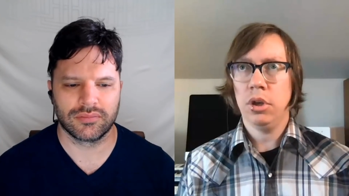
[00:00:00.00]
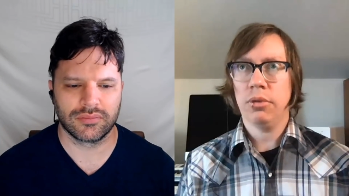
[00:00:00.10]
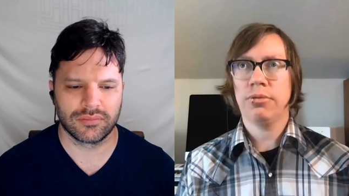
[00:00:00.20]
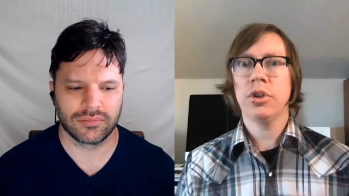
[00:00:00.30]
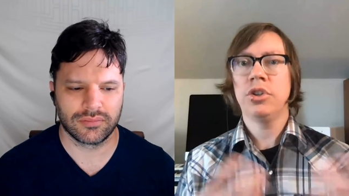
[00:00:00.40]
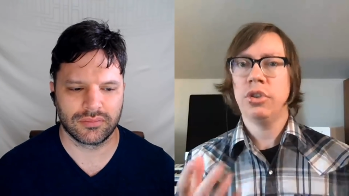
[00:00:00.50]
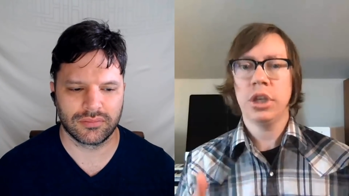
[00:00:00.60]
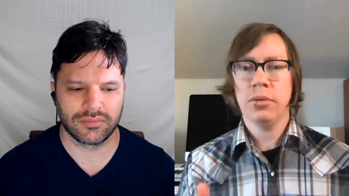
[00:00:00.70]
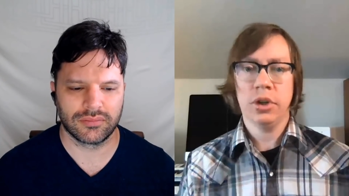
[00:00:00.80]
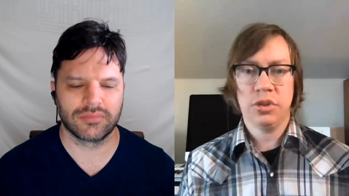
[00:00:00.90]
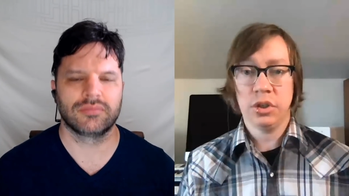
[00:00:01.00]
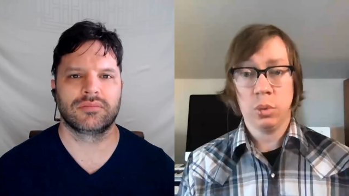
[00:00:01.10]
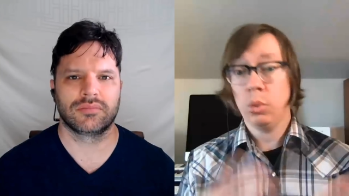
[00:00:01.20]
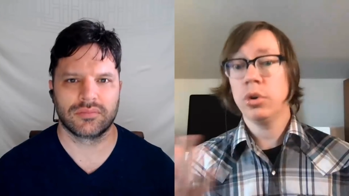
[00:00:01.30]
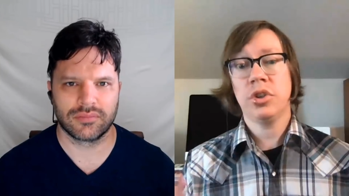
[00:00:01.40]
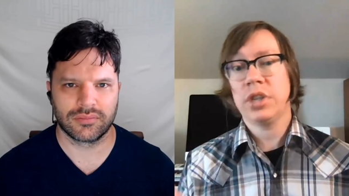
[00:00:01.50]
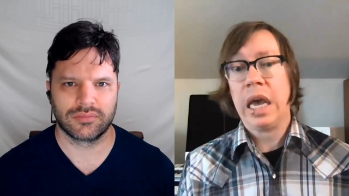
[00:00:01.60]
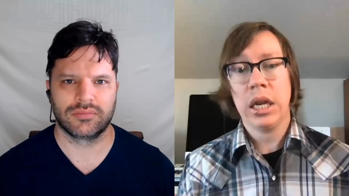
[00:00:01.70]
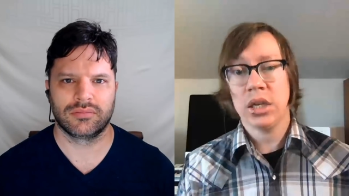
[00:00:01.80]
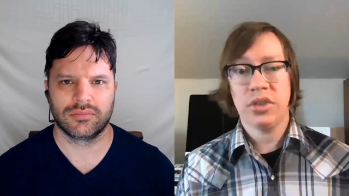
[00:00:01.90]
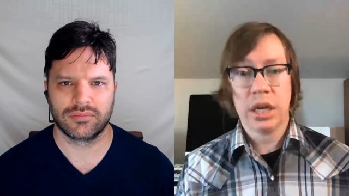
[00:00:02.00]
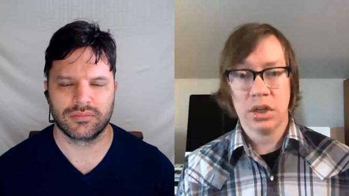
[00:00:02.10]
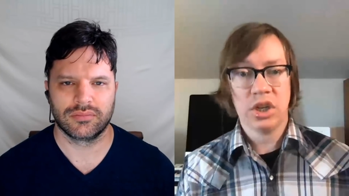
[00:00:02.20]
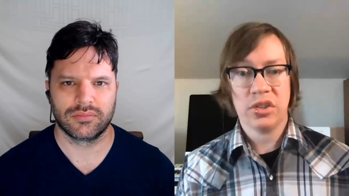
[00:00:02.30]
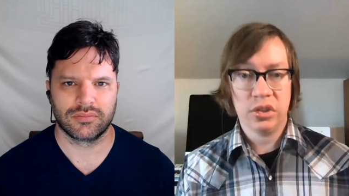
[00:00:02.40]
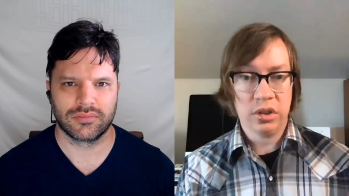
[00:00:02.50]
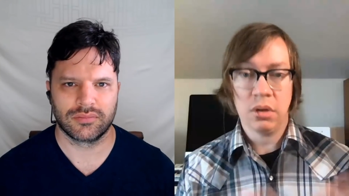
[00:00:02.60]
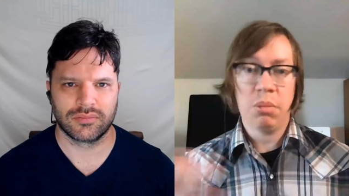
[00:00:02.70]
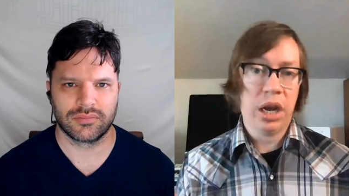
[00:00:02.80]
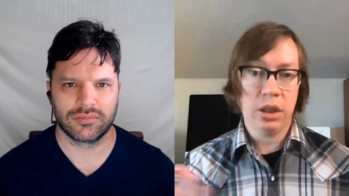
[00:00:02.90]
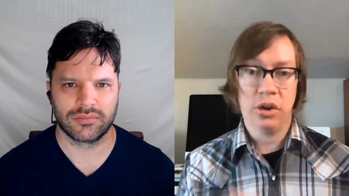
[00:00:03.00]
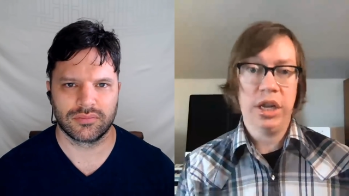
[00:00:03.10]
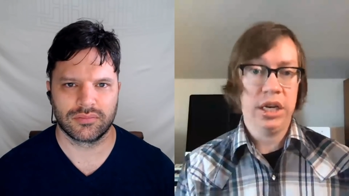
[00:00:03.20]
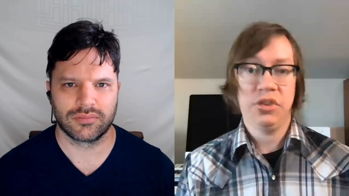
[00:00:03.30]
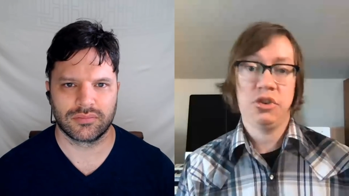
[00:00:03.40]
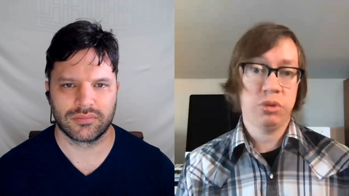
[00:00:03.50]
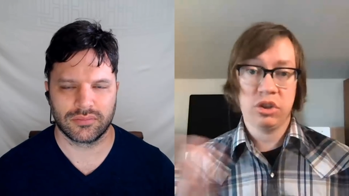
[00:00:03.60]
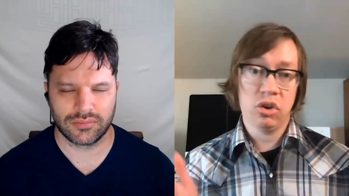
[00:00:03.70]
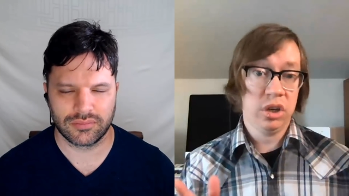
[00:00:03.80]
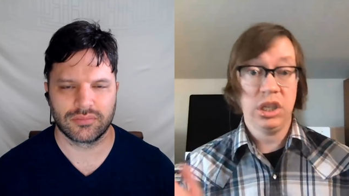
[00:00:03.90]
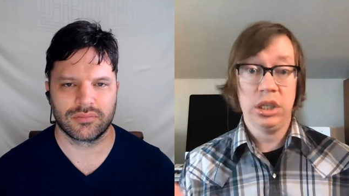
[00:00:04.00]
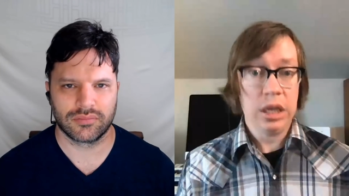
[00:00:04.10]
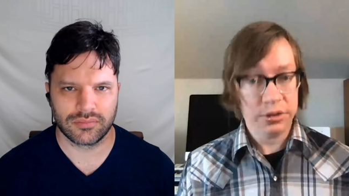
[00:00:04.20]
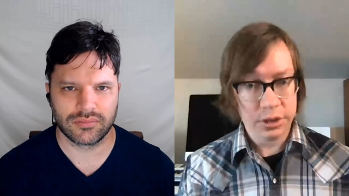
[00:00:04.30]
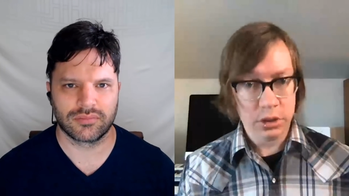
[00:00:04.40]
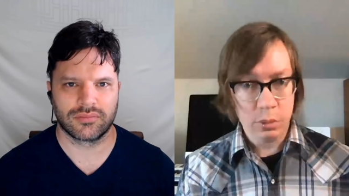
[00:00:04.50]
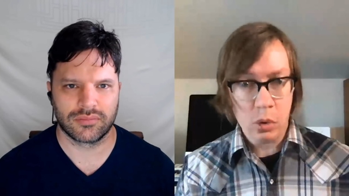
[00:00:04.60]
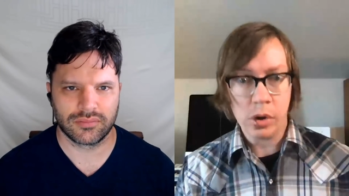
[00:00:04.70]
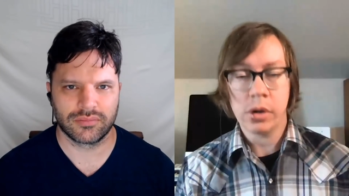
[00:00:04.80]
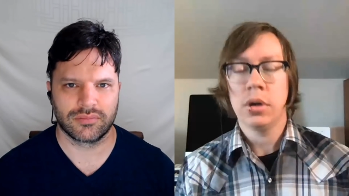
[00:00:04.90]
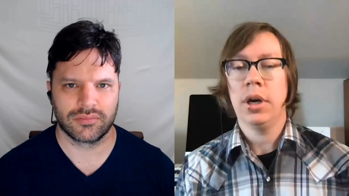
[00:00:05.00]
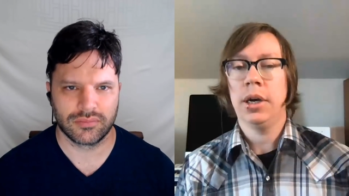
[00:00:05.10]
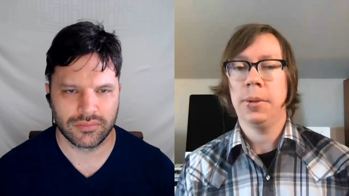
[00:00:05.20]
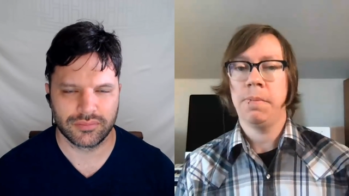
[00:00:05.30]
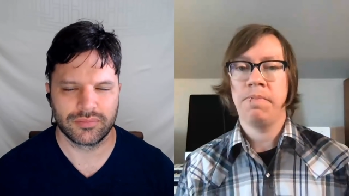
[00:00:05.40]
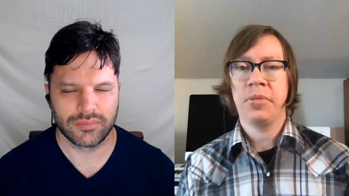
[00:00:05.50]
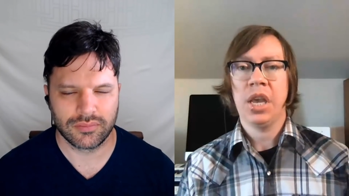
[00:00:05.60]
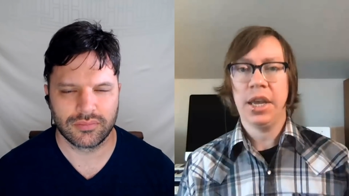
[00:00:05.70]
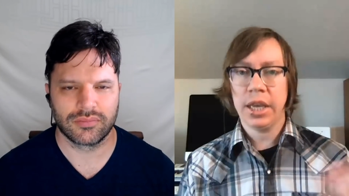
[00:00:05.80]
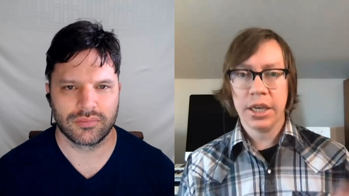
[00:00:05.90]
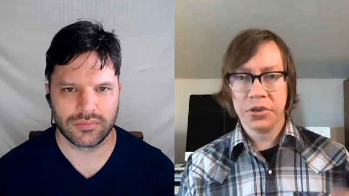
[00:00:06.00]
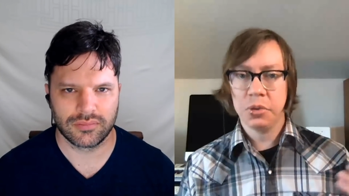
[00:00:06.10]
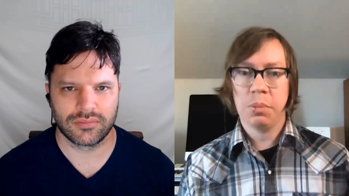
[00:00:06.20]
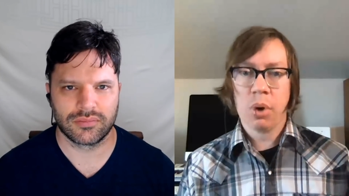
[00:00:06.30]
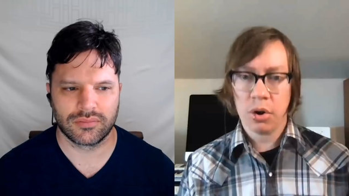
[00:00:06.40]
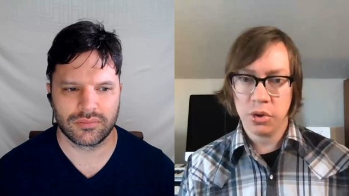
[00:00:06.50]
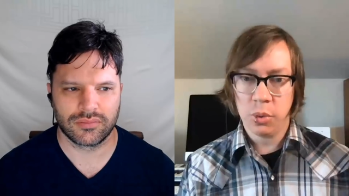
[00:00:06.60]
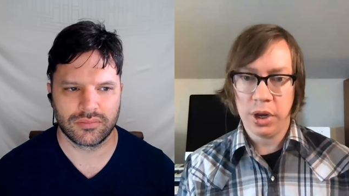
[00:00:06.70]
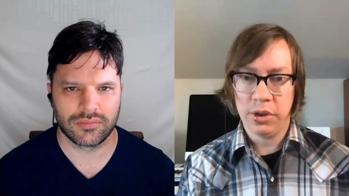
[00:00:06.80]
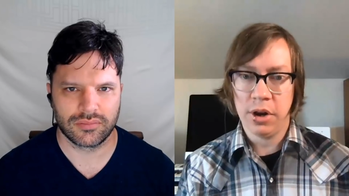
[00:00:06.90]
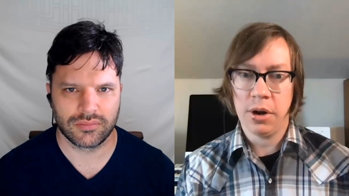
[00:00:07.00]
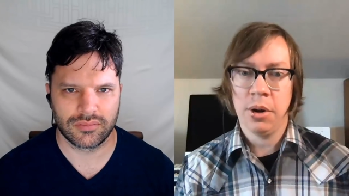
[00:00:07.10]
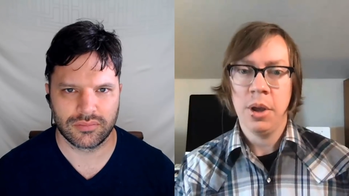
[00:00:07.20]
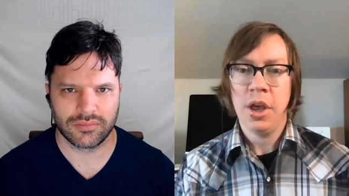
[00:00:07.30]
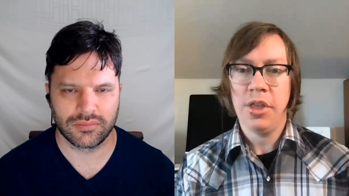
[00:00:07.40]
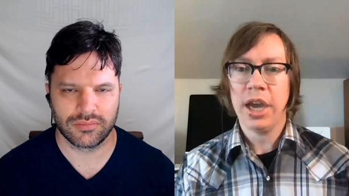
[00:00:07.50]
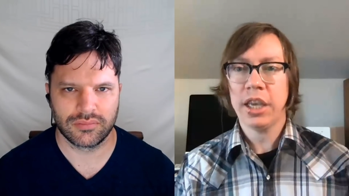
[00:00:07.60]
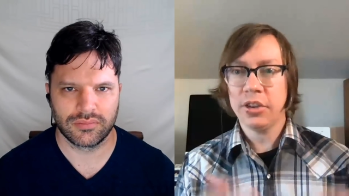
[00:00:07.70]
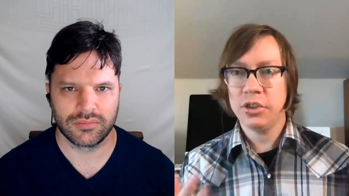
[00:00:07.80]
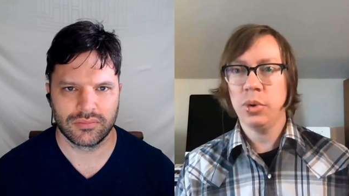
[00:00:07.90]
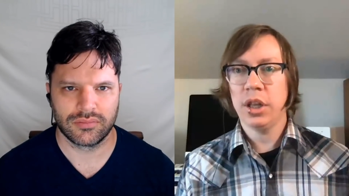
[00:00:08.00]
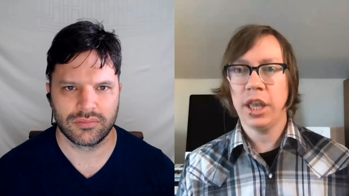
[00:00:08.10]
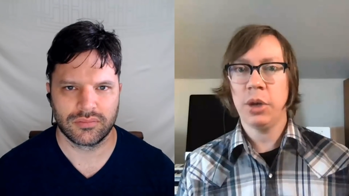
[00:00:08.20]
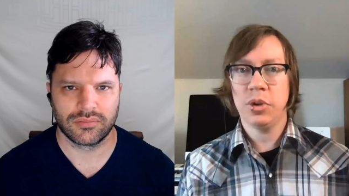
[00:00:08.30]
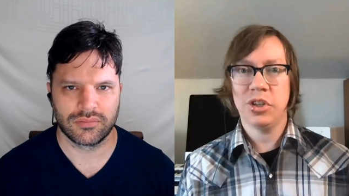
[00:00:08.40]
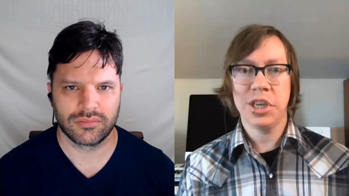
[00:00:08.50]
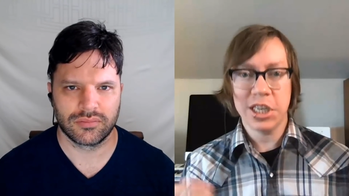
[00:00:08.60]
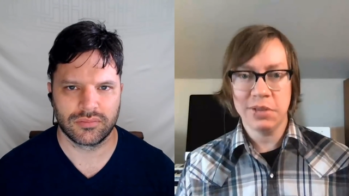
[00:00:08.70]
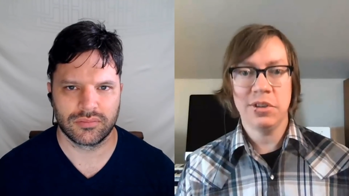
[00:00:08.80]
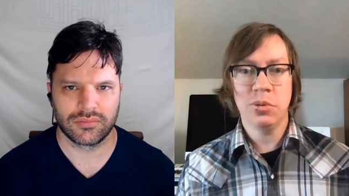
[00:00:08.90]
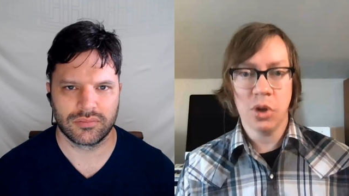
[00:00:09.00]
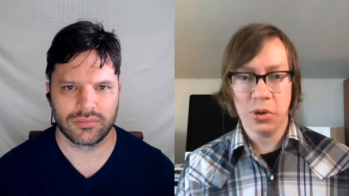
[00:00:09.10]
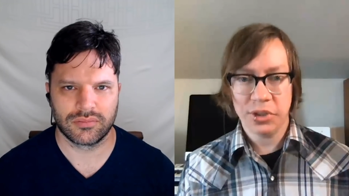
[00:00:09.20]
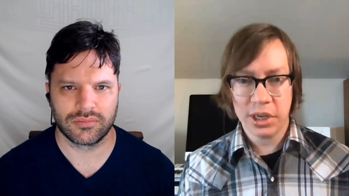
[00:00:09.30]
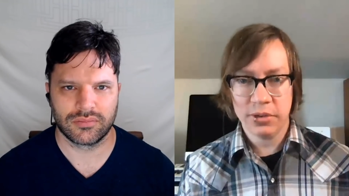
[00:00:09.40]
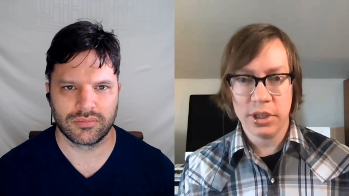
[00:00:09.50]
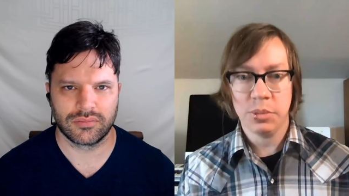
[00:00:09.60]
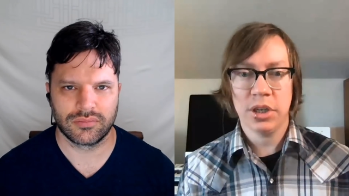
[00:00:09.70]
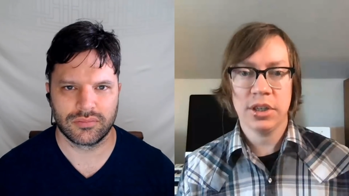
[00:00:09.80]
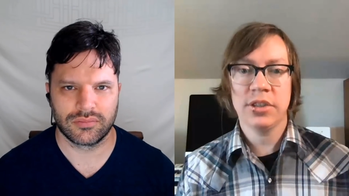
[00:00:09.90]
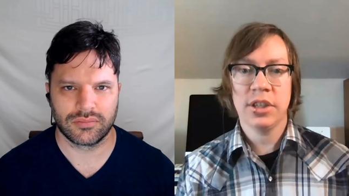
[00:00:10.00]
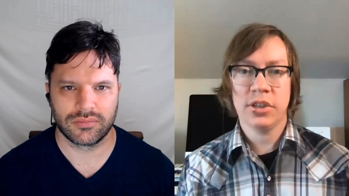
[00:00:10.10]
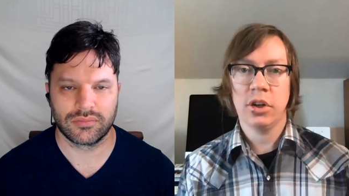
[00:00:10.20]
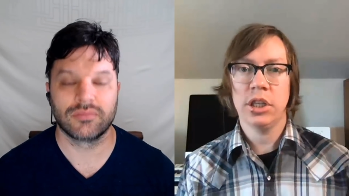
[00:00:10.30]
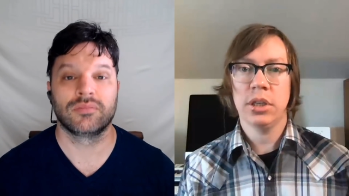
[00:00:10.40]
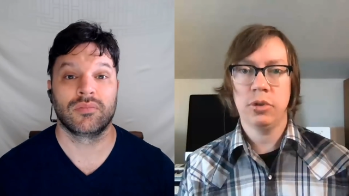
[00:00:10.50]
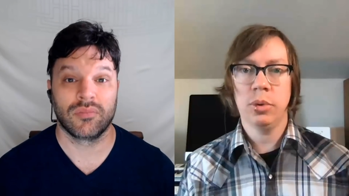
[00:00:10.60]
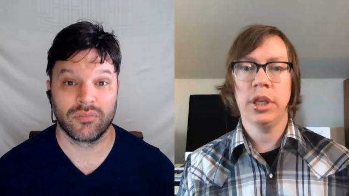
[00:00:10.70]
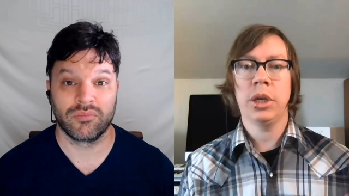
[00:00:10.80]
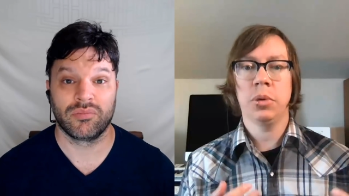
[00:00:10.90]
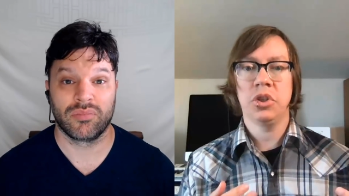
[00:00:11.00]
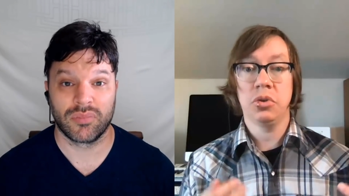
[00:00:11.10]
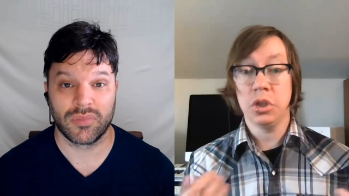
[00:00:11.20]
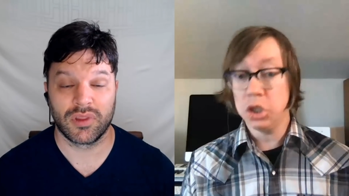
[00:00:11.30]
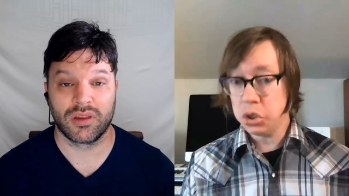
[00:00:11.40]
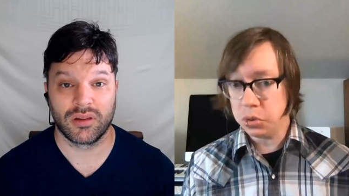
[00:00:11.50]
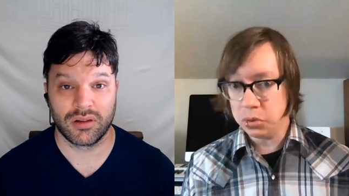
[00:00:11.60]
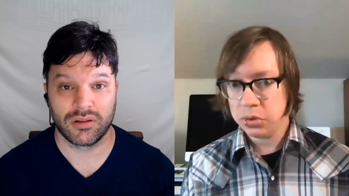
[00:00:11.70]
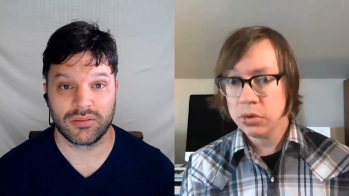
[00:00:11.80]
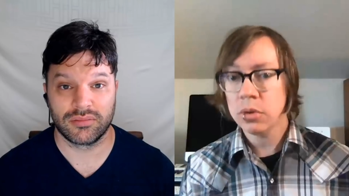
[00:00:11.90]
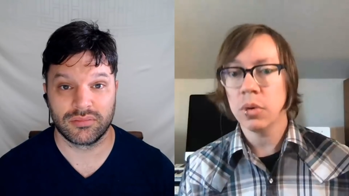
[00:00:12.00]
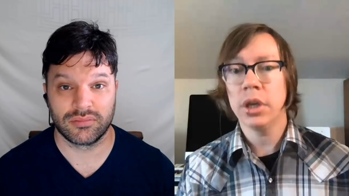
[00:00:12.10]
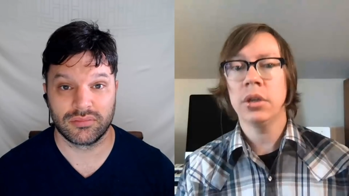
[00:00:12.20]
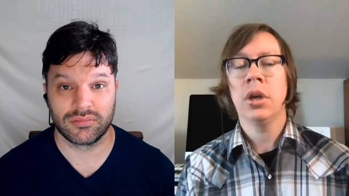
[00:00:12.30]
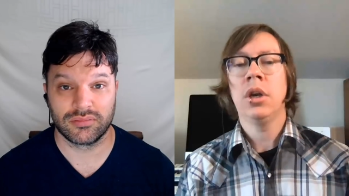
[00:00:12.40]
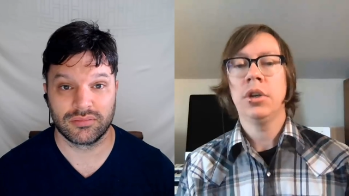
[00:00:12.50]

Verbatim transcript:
Speaker 1: at first you think of it as just well we're just adding static checks to the compiler and it's stricter and it yells at you more um, and that gets you part of the way there that gets you a language that gives you null safety, but it doesn't necessarily give you a language you can use, right?